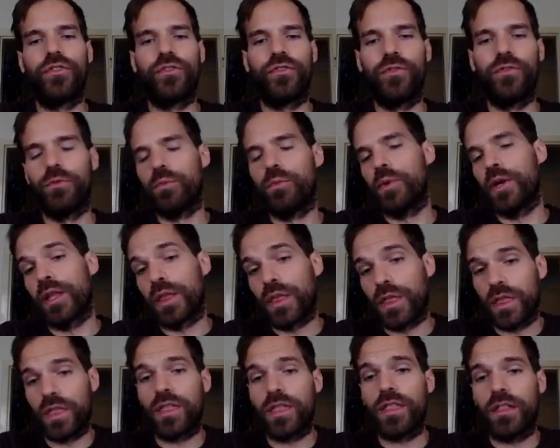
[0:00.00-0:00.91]

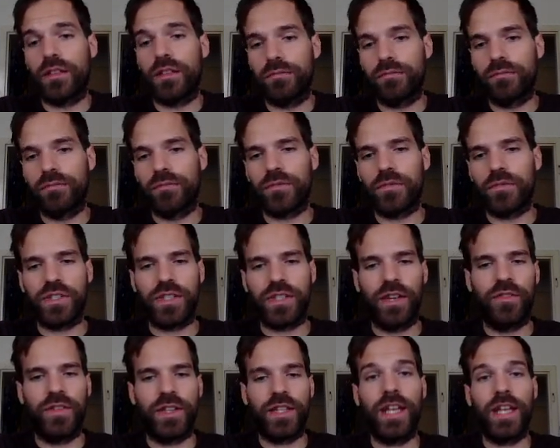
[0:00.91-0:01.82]
with
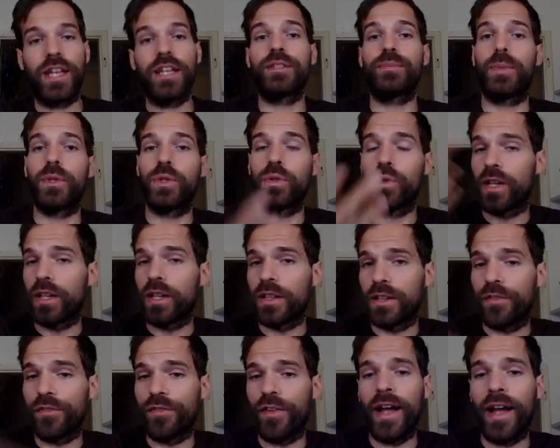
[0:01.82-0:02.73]
seven days, but you can
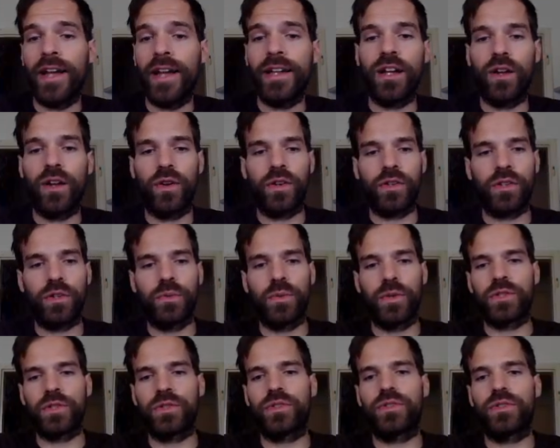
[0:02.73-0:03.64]
define how long you
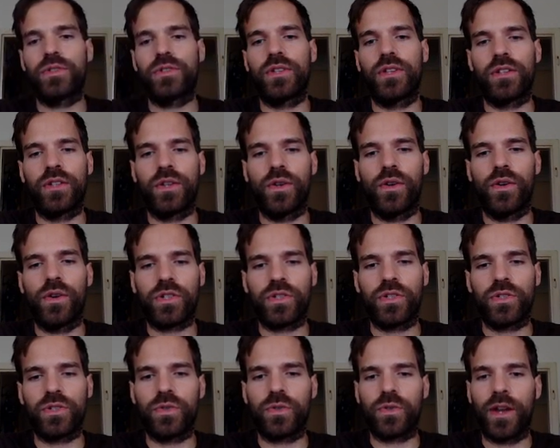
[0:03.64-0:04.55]
want uh, the
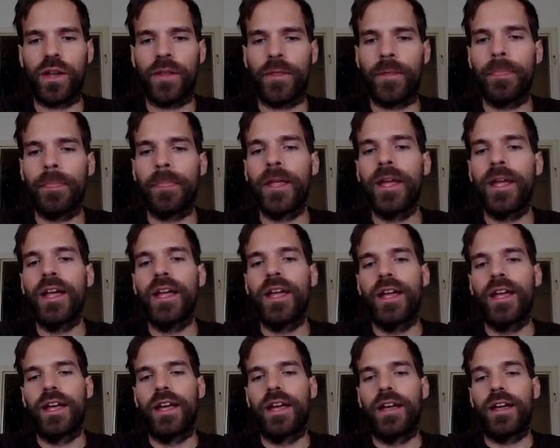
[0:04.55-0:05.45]
auction to run.
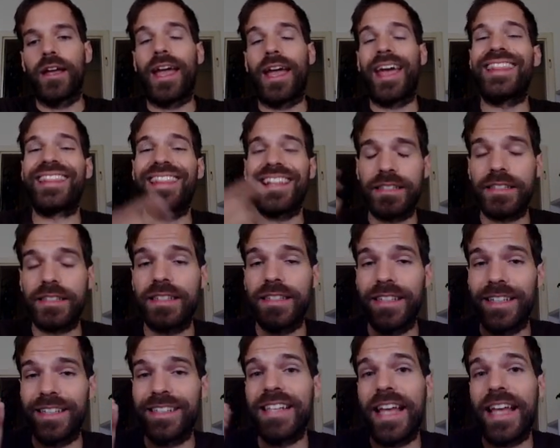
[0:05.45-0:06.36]
And that's
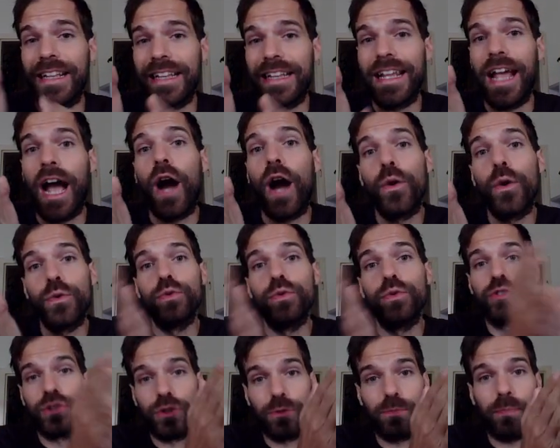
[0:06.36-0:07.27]
exactly how you
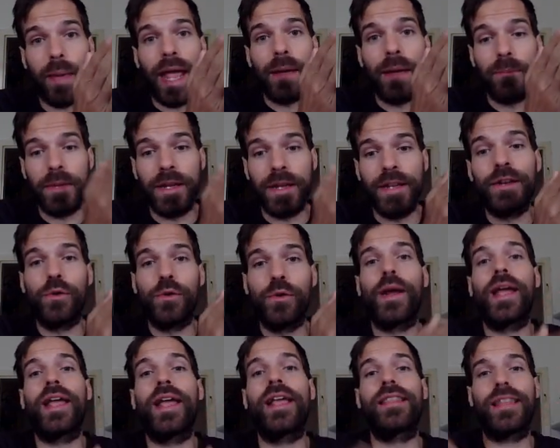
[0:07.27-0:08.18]
spam in a
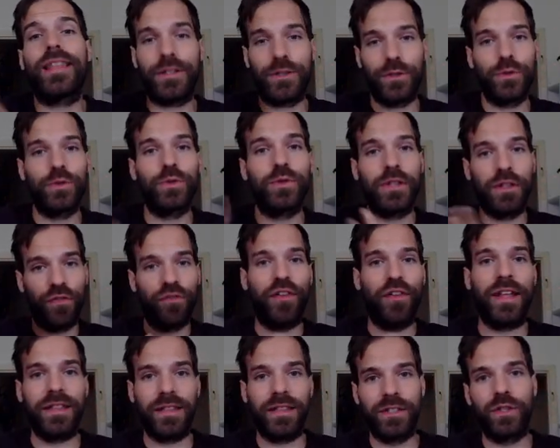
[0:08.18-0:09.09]
way that you
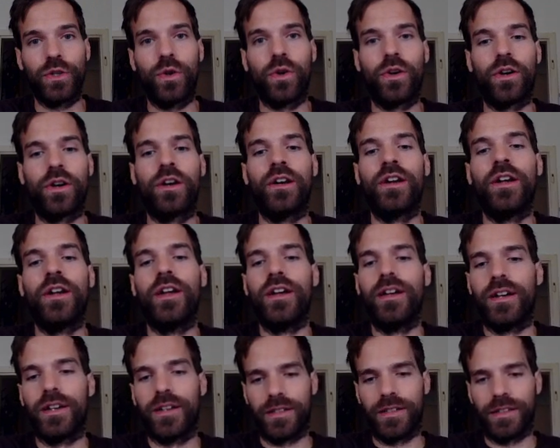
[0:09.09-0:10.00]
defend your
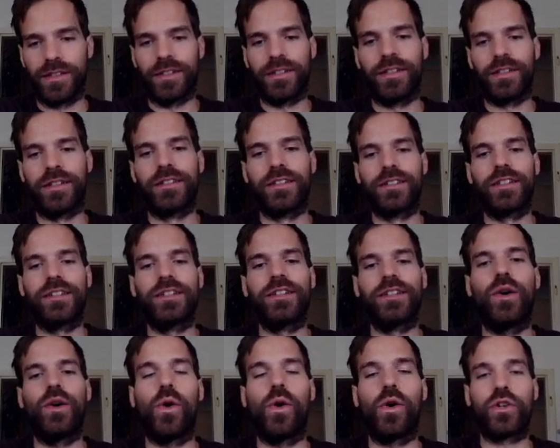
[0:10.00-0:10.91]
uh,
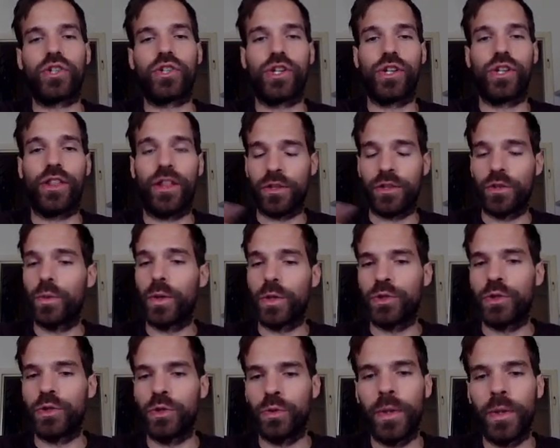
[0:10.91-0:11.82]
auction that you
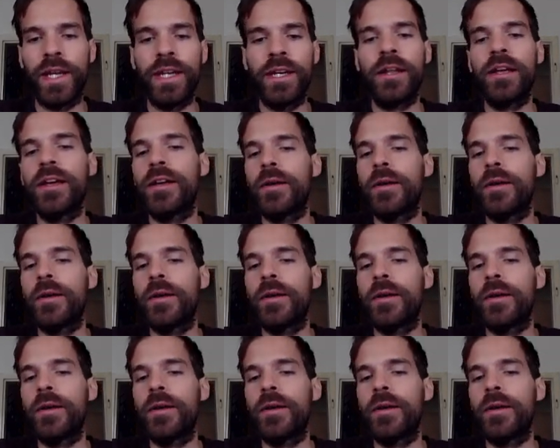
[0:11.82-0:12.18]
want to win.